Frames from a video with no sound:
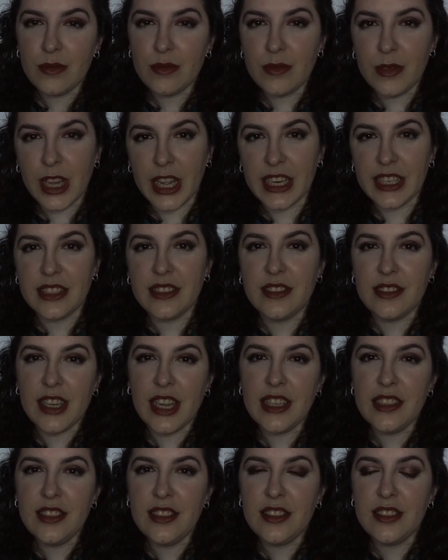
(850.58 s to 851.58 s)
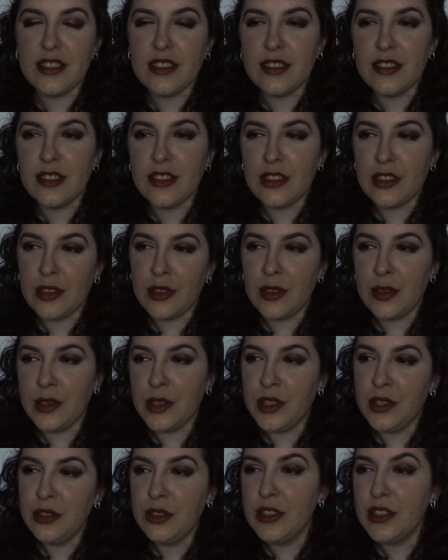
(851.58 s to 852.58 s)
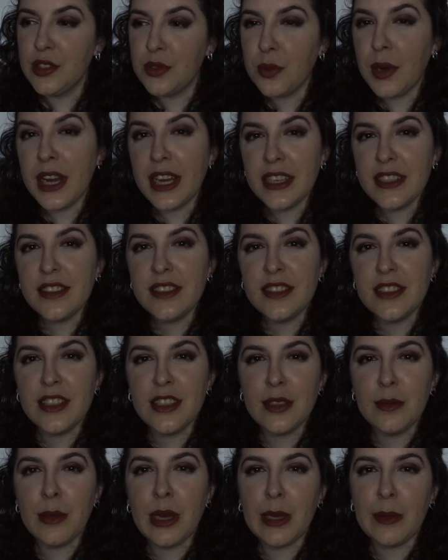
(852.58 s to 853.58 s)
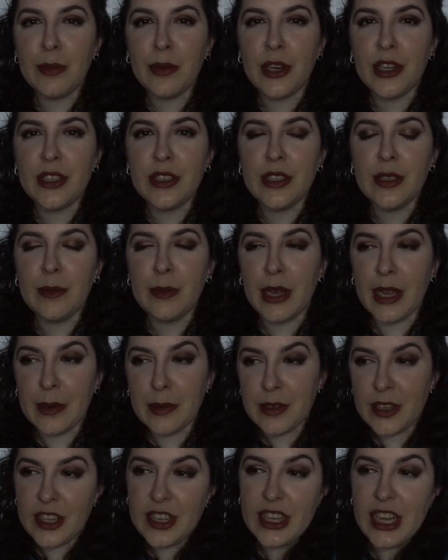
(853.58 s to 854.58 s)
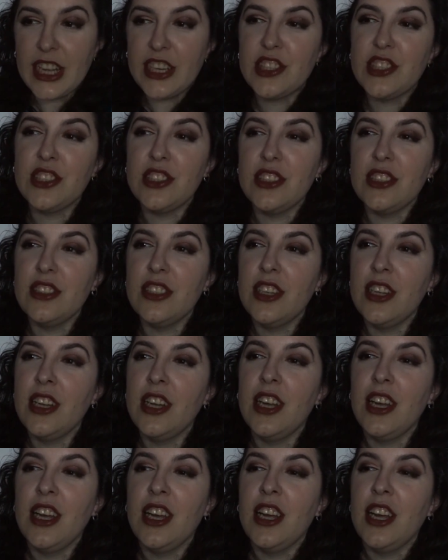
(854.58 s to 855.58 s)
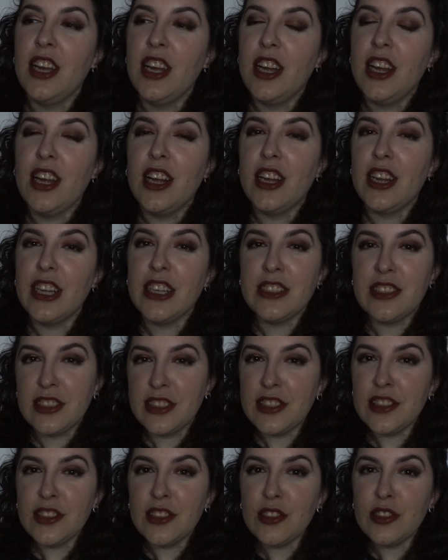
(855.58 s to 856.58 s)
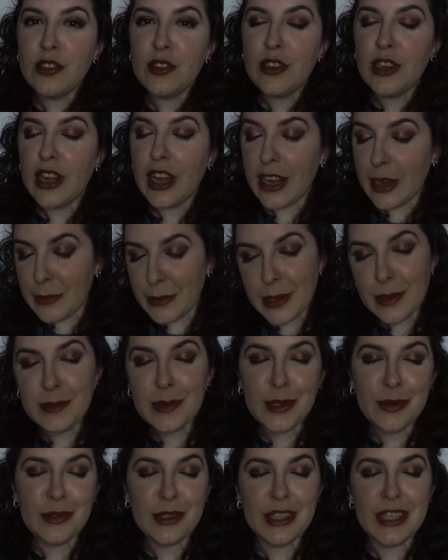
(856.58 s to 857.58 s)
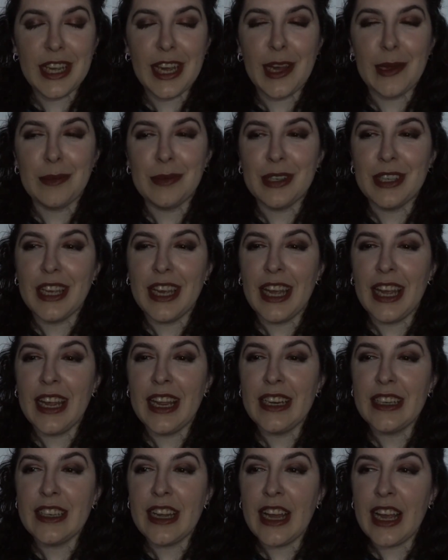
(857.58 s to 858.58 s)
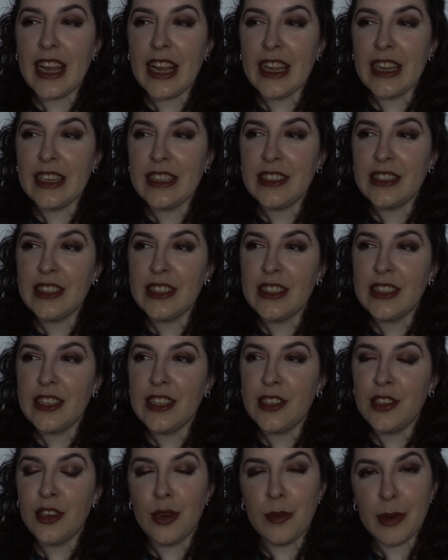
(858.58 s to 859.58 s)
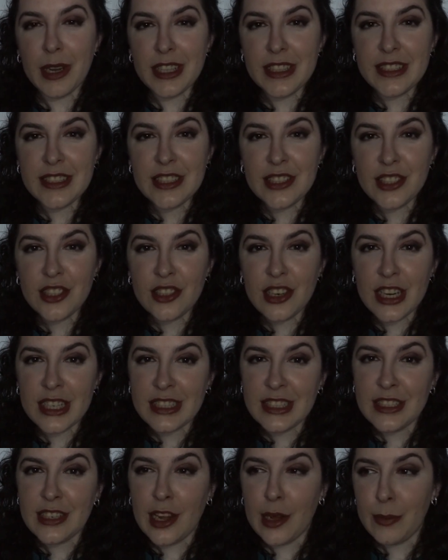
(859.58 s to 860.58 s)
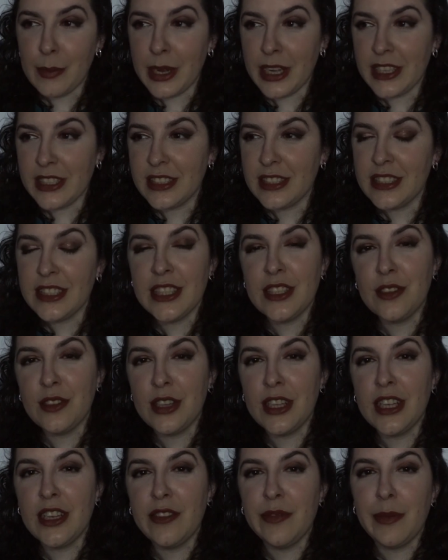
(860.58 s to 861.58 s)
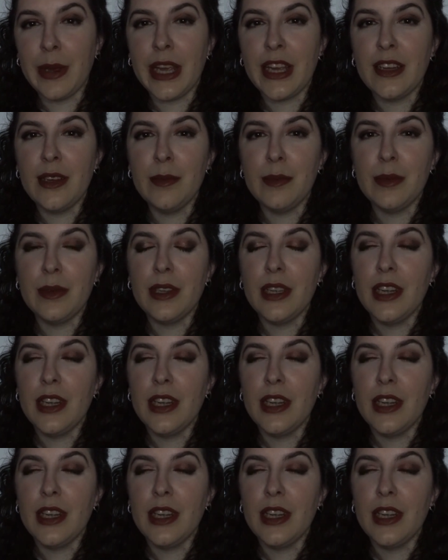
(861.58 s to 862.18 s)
like dents usage wise in my collection. It made me really happy. And I did a no buy this year. I did not buy a single thing of makeup